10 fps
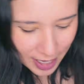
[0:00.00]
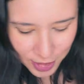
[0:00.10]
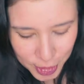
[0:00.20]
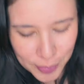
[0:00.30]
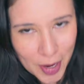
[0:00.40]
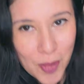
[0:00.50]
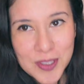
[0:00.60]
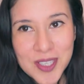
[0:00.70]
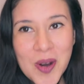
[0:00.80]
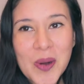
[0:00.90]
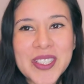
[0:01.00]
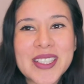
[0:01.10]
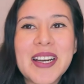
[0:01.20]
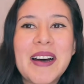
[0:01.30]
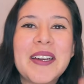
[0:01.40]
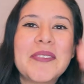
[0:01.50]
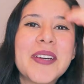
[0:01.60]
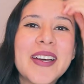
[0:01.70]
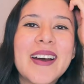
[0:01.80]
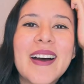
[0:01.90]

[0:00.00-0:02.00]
I drink my own tea all the time.